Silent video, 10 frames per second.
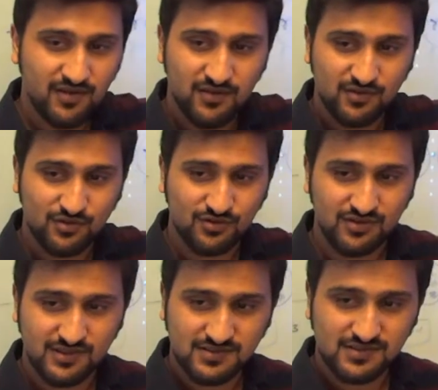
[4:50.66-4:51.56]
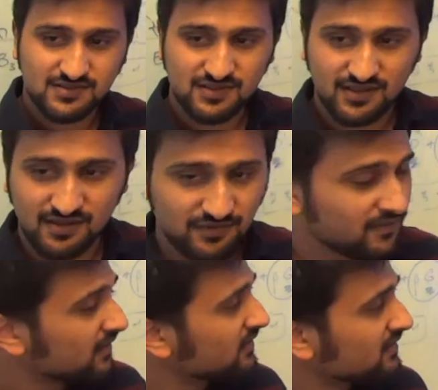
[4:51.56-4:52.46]
So this is uh,
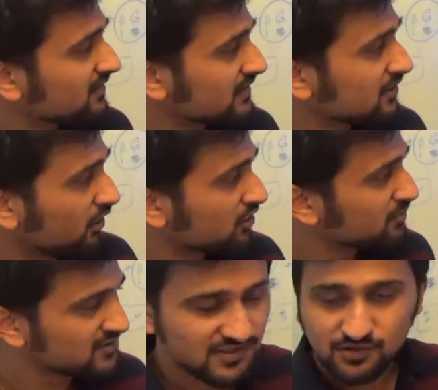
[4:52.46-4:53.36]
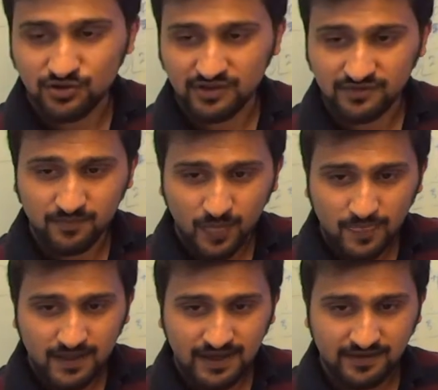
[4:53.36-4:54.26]
the occupancy coding
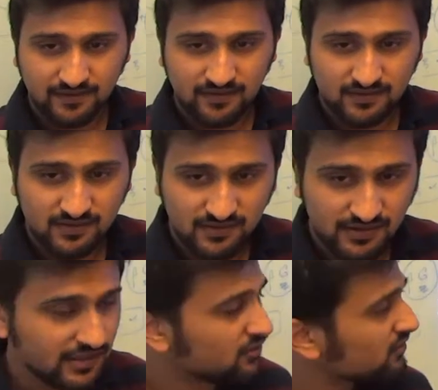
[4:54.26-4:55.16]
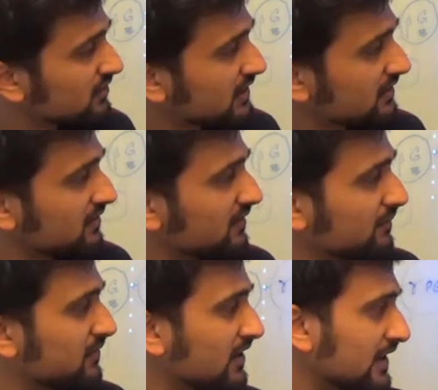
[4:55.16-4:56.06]
and the decoder can
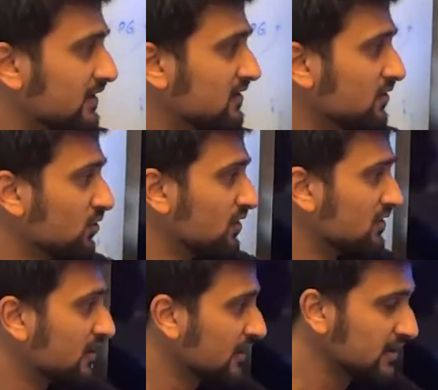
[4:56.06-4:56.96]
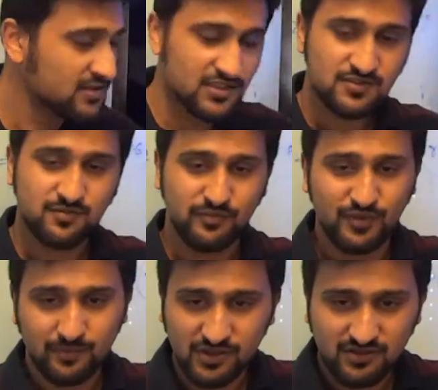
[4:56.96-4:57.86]
create the whole tree just
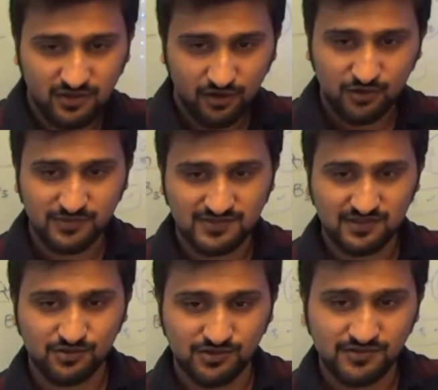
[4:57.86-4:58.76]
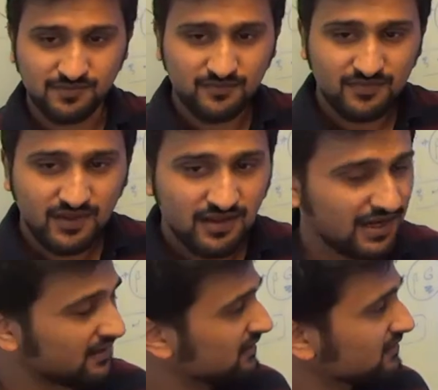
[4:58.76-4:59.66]
with the occupancy codes.
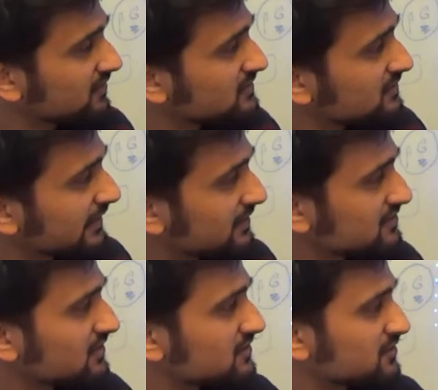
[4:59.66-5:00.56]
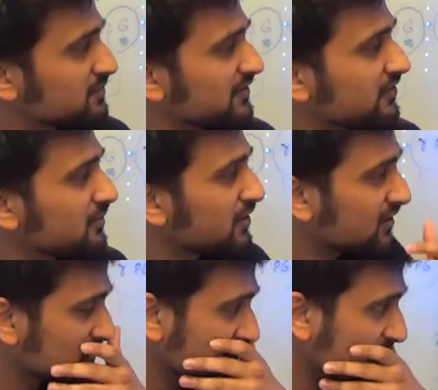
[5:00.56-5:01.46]
And this data structure is preferred
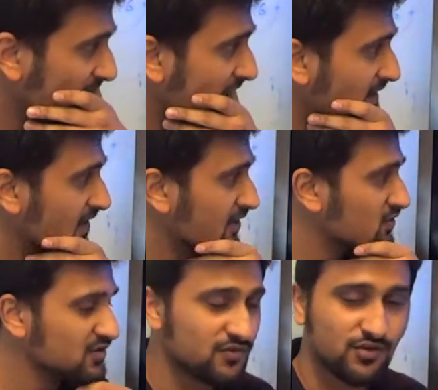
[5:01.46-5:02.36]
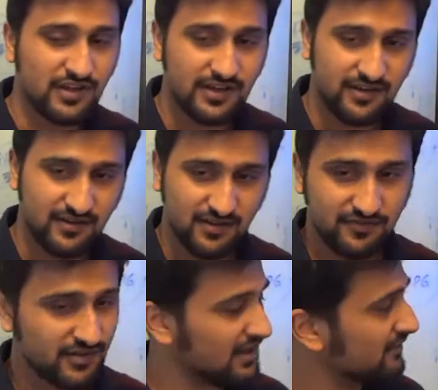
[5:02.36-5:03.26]
because it's very conducive to creating
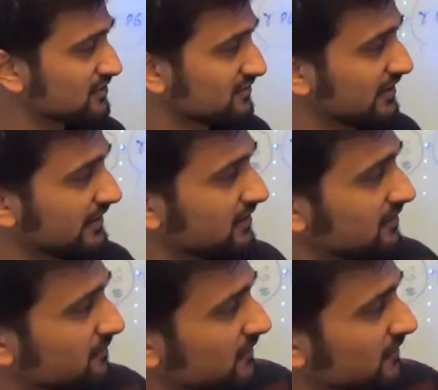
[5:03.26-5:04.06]
different levels of detail.